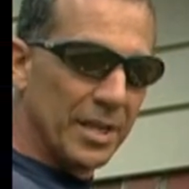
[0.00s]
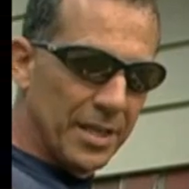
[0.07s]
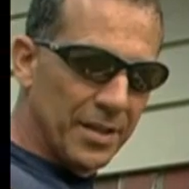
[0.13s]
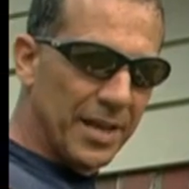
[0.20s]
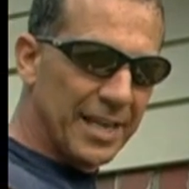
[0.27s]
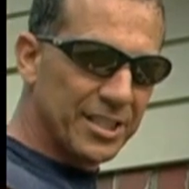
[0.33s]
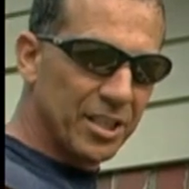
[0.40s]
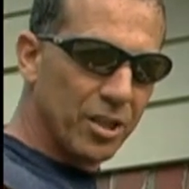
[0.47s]

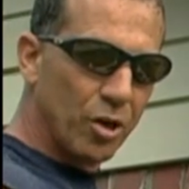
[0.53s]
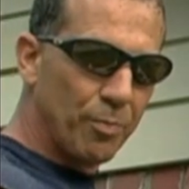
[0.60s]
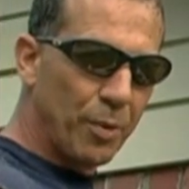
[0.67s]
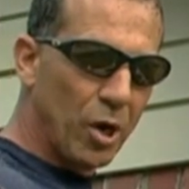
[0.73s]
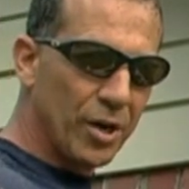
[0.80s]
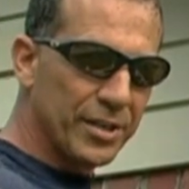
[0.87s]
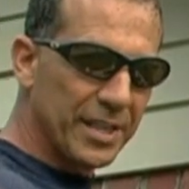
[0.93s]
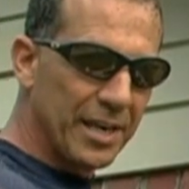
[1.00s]
that's a little
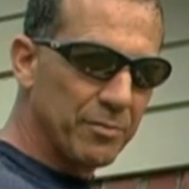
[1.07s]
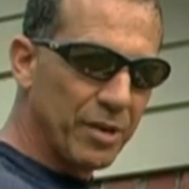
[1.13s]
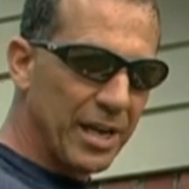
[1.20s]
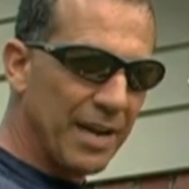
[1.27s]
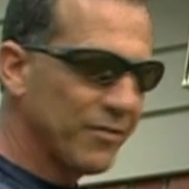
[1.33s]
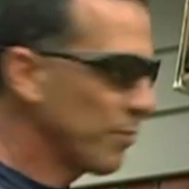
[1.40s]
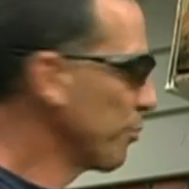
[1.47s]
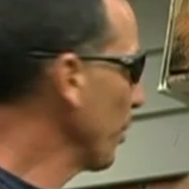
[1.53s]
part that I'm going to
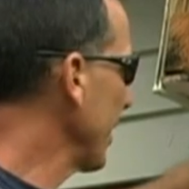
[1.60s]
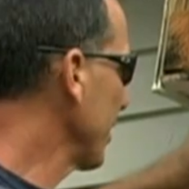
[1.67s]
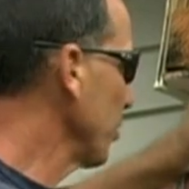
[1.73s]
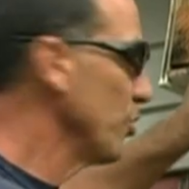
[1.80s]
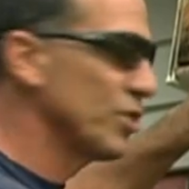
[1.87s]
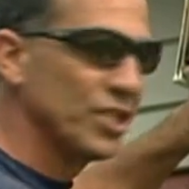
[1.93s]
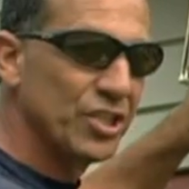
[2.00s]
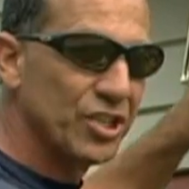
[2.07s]
have to break loose and